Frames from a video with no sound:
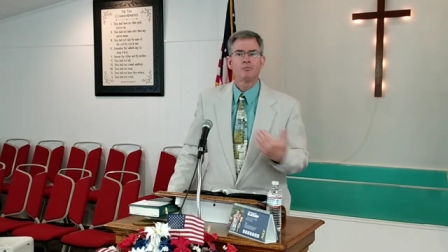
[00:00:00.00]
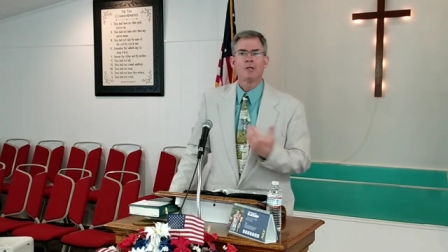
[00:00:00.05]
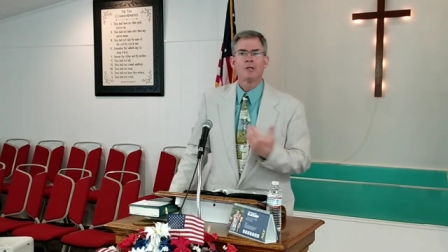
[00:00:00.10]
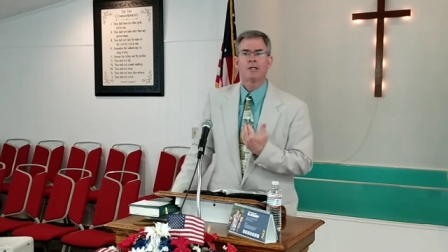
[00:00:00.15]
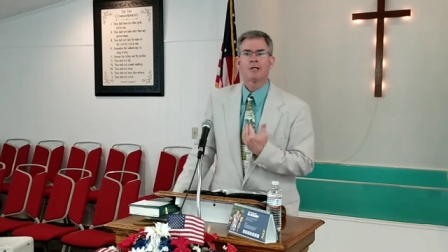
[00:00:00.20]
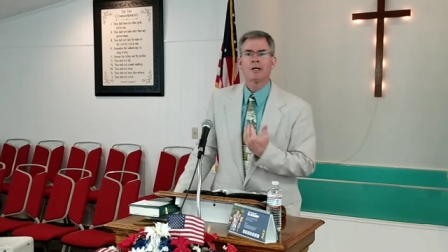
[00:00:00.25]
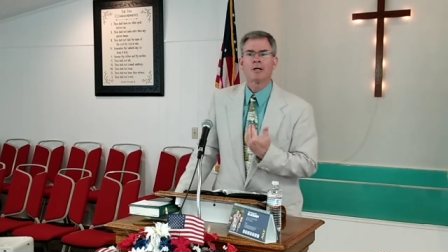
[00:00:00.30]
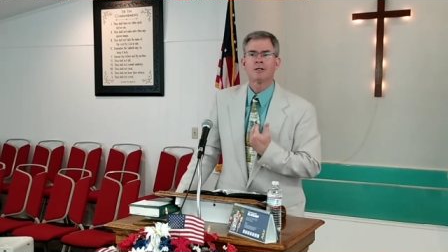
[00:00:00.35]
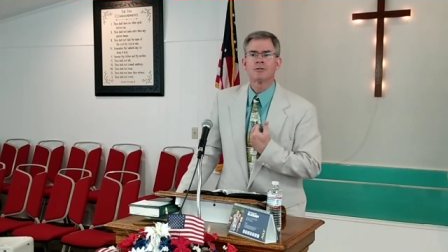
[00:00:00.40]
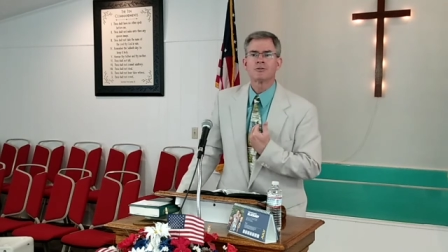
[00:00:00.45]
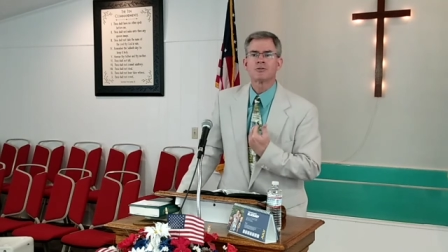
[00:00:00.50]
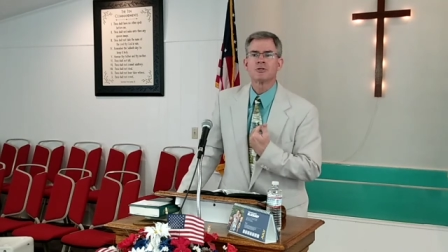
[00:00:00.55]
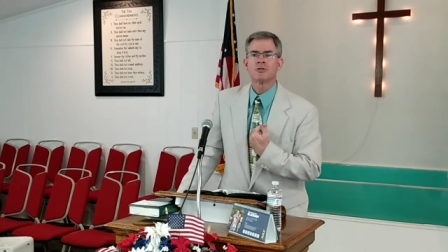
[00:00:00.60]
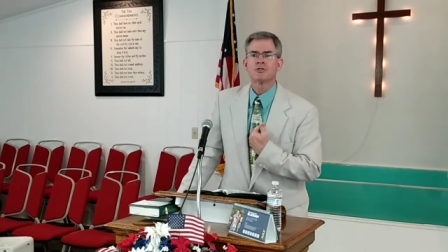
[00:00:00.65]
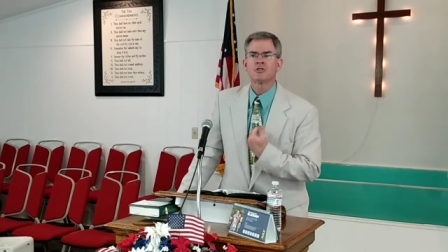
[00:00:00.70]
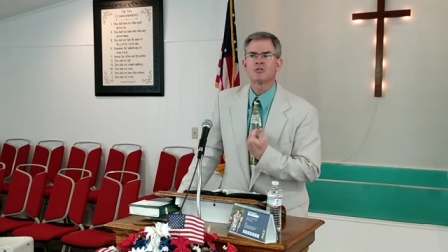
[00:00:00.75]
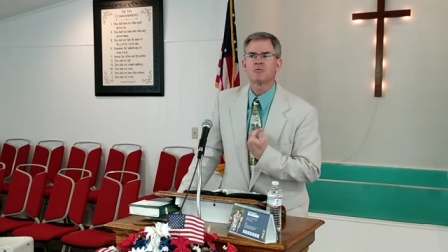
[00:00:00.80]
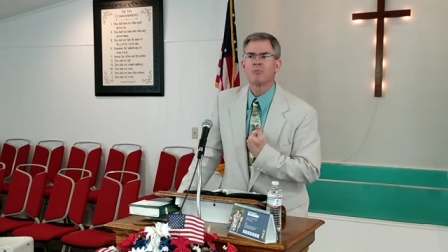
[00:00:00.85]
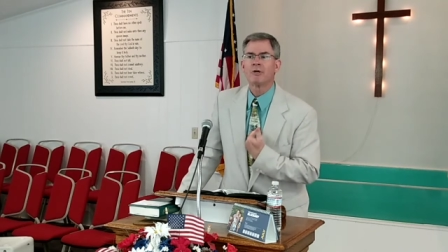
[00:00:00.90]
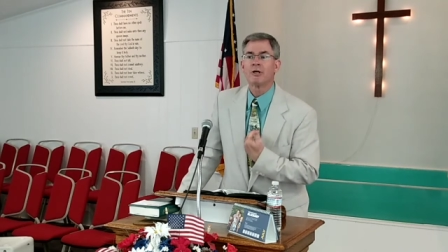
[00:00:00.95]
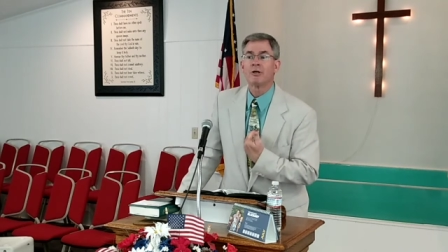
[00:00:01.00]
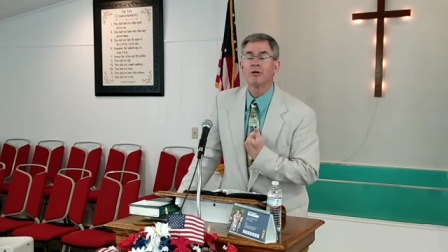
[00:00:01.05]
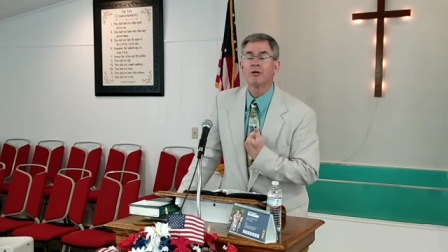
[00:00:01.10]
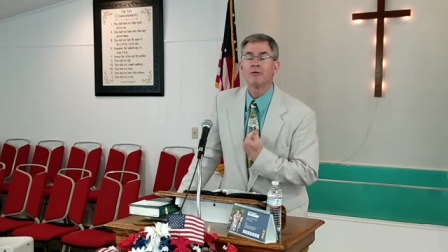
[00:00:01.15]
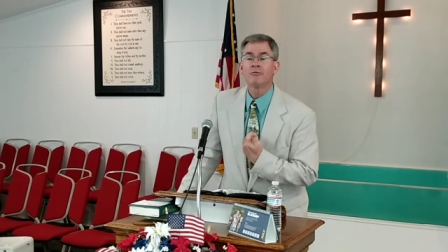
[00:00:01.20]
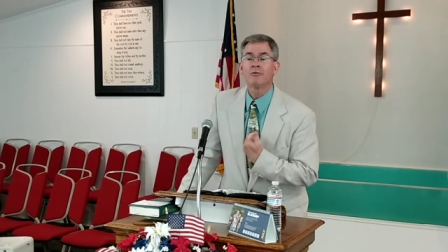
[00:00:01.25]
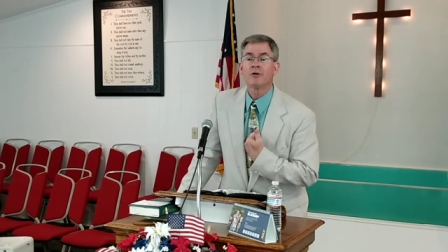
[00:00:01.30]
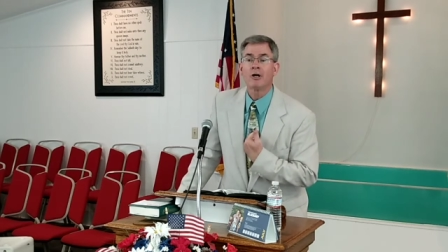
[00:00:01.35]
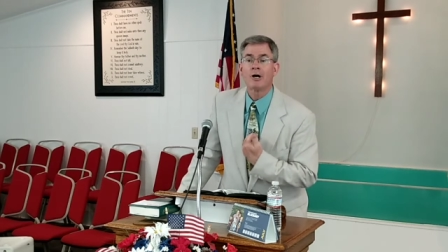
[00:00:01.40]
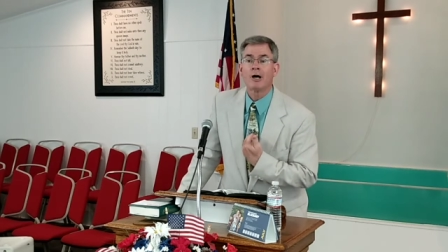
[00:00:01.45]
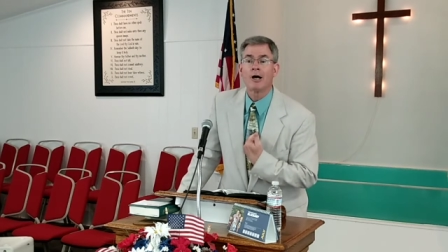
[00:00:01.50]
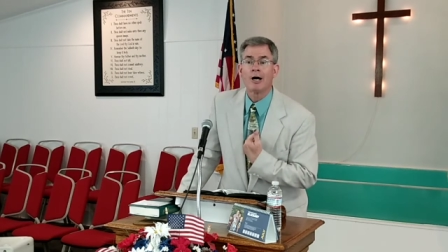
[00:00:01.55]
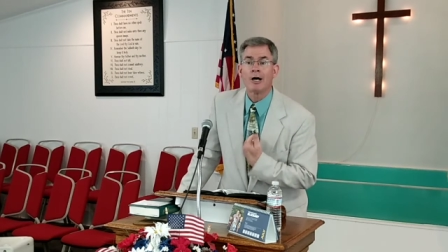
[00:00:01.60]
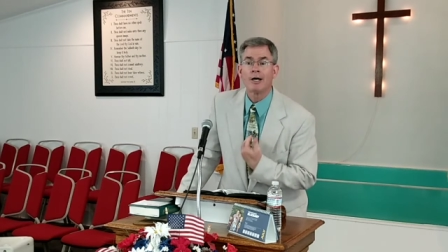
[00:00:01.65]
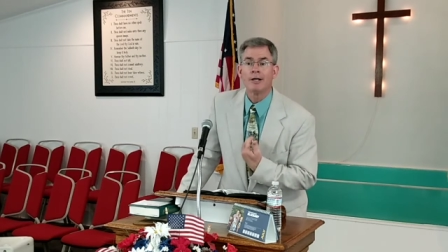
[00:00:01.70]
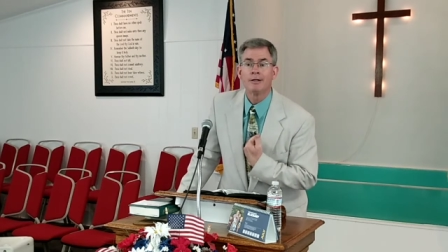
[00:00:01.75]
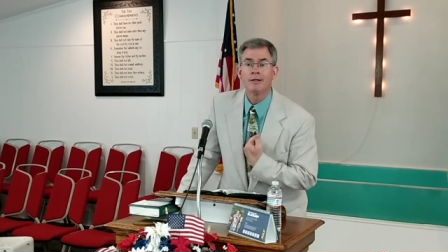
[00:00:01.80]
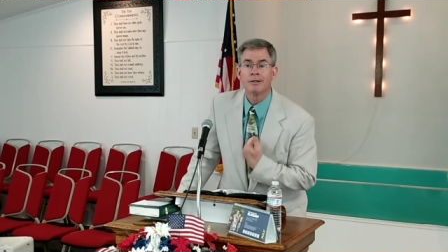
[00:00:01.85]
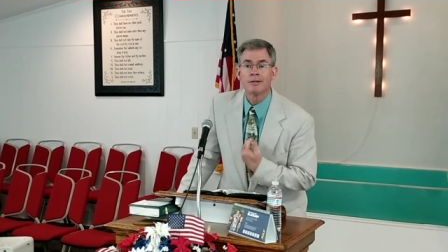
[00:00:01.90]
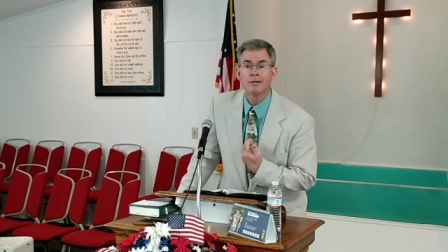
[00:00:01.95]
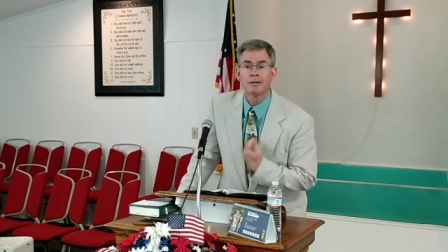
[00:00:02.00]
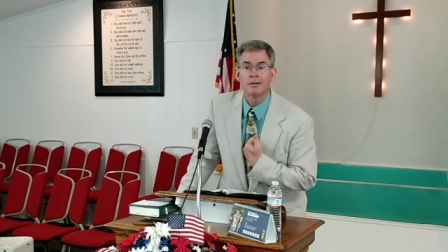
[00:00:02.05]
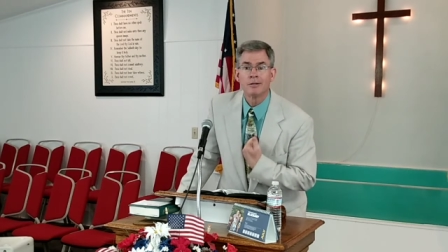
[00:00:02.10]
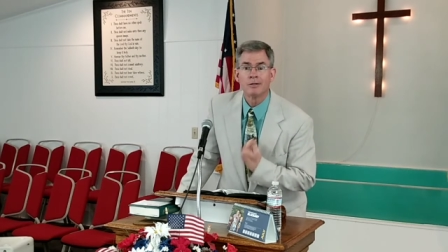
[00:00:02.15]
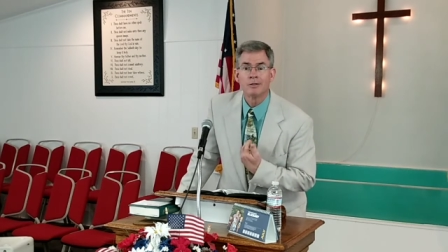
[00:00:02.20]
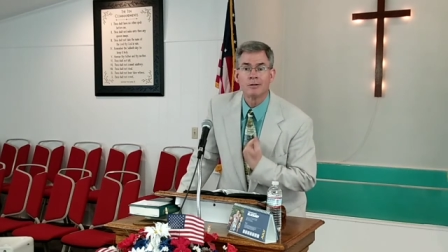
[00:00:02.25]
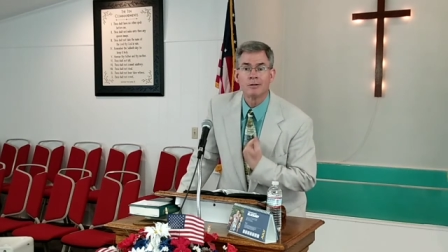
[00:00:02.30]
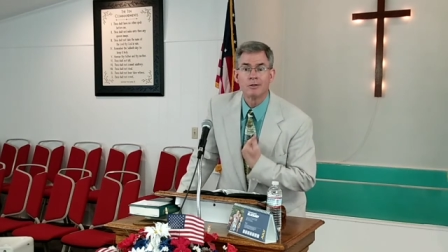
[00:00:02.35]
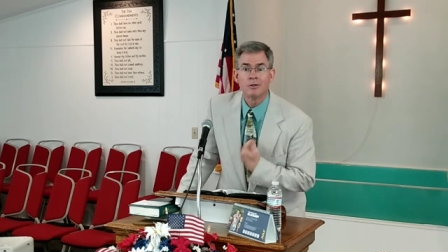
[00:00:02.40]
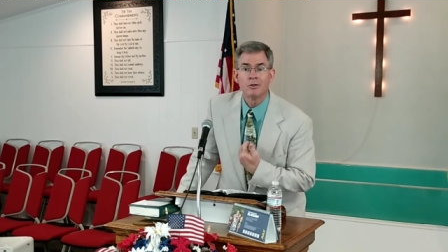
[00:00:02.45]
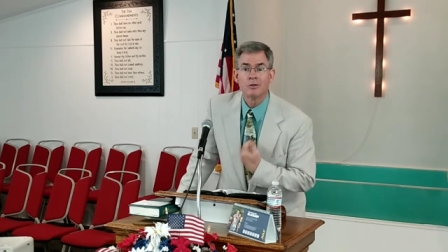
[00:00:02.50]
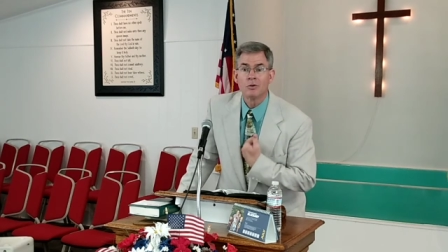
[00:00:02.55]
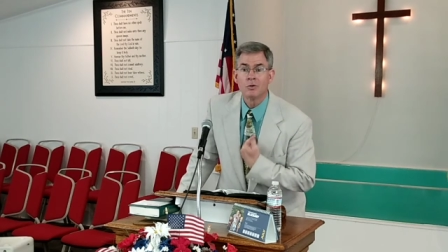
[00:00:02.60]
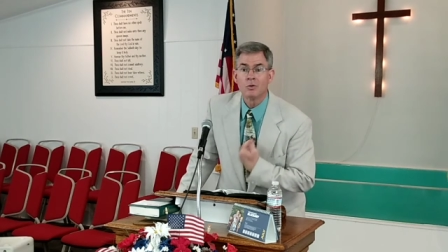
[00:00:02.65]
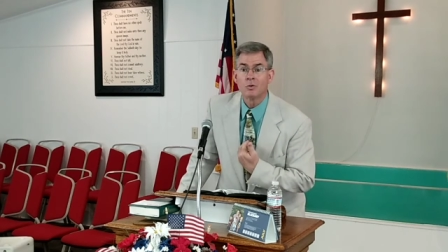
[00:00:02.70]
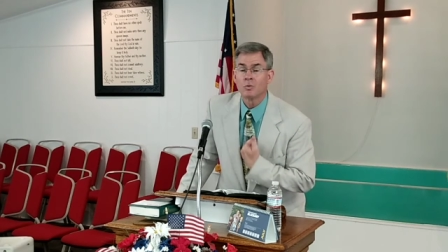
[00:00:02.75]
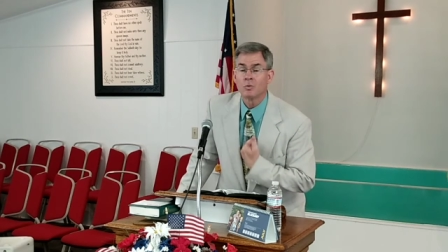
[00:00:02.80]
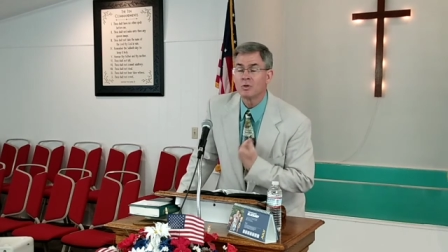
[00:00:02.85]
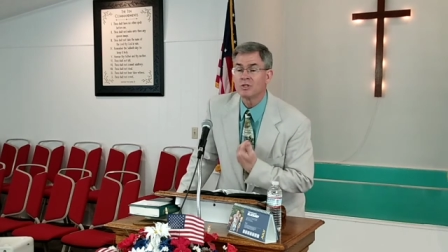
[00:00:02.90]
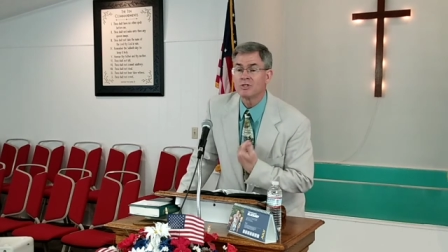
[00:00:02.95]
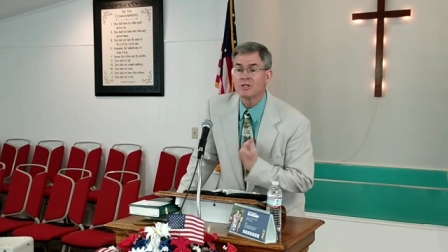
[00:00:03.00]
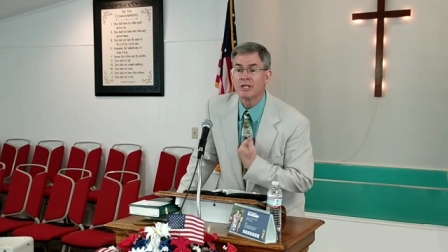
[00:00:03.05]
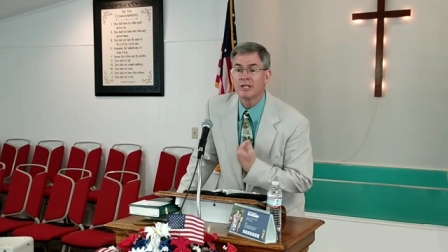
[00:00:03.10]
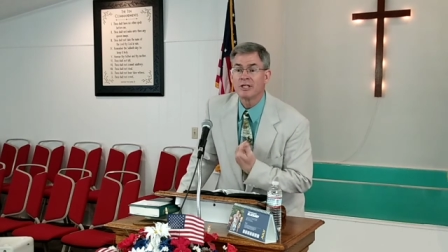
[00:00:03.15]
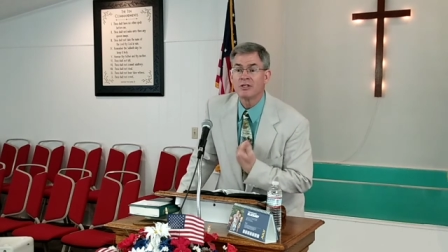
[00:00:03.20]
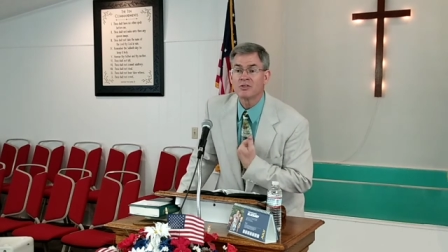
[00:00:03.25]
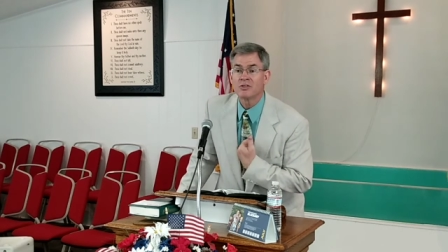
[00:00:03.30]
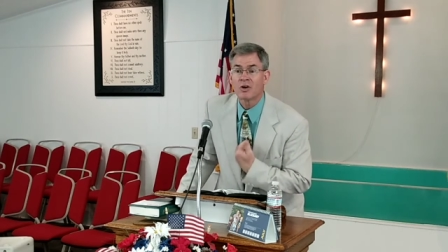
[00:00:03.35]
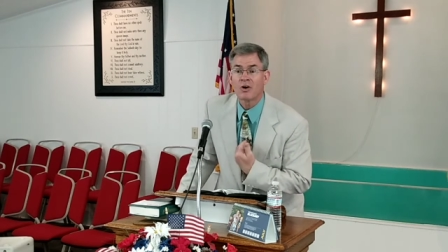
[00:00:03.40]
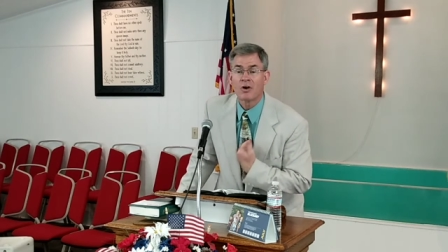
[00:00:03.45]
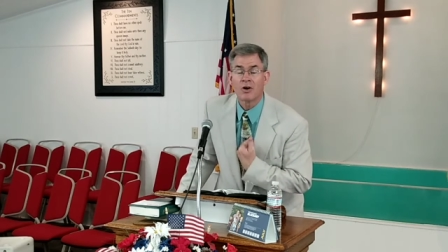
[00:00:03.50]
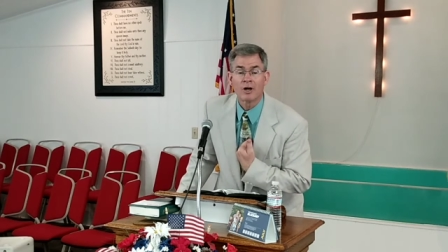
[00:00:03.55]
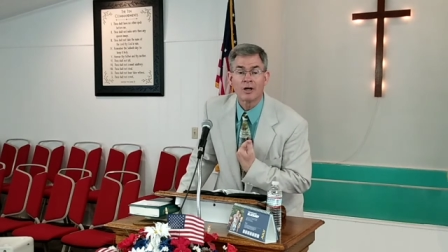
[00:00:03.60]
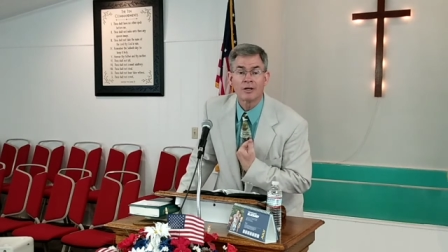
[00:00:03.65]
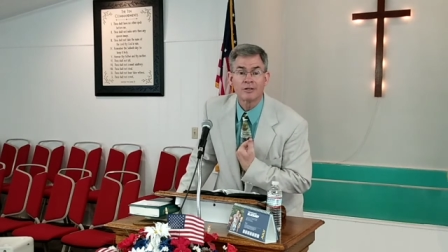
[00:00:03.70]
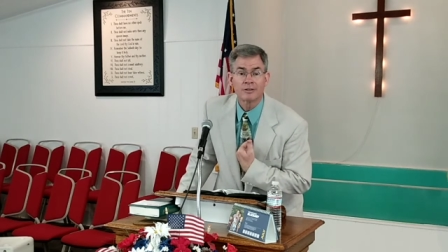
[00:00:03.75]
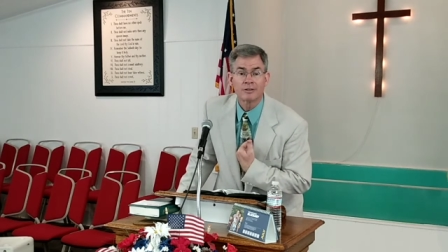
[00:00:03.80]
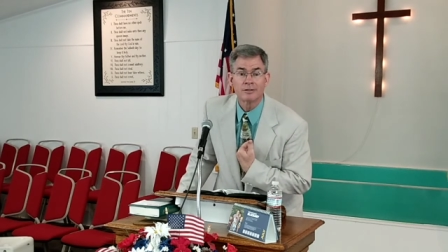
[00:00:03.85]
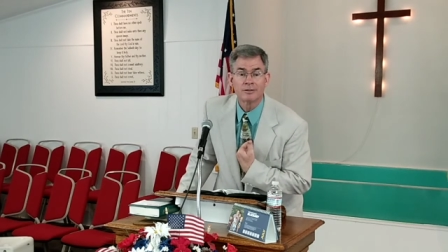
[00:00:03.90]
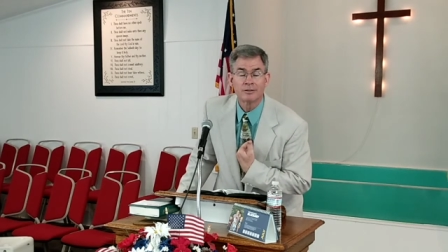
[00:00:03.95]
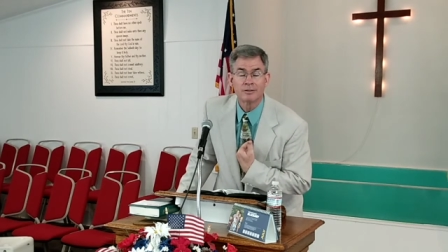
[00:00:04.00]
Because the Spirit of God was in his heart.